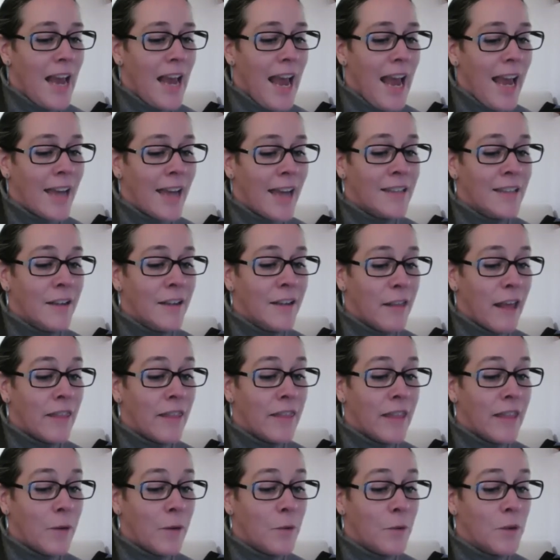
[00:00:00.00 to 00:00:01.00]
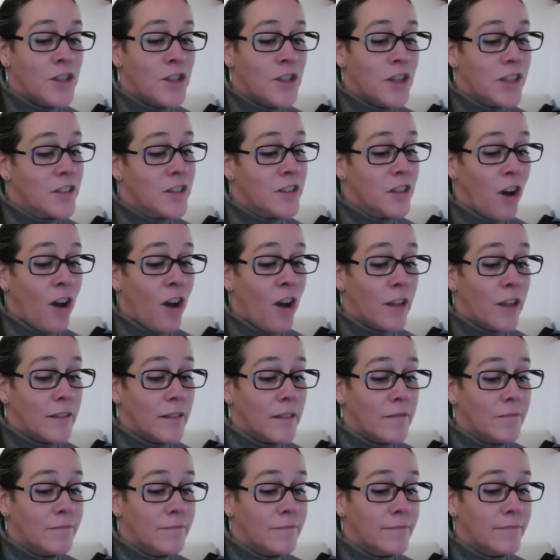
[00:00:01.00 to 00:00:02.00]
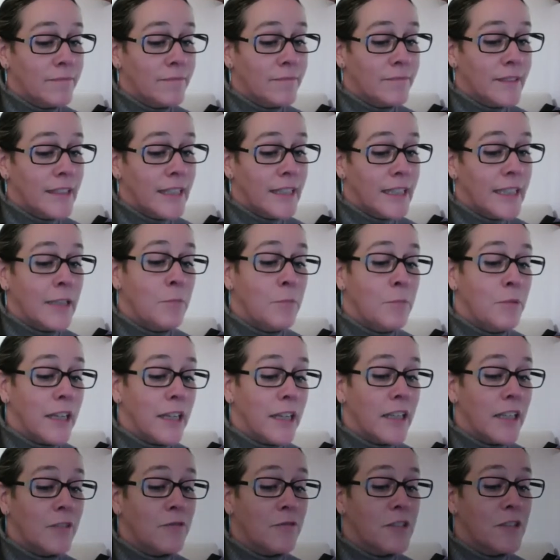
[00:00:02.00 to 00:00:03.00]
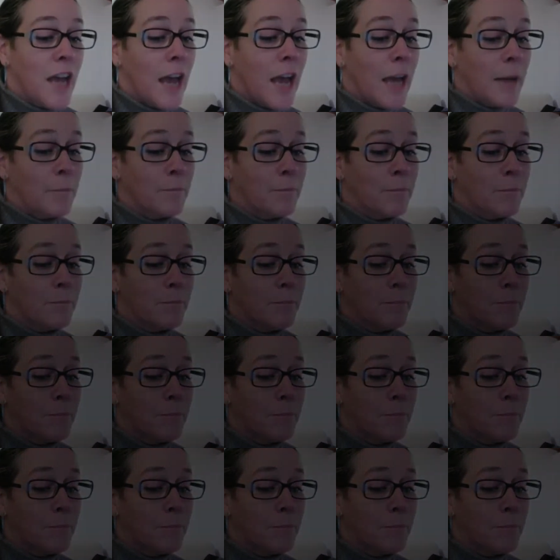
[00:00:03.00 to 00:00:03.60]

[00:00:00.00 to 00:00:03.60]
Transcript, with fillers: And then they were just gone, in a blink of time.